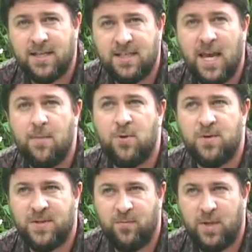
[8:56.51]

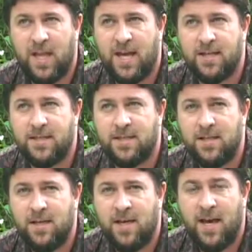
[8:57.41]
samples of plants
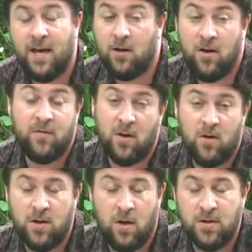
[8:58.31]
and
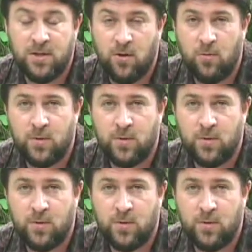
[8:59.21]
also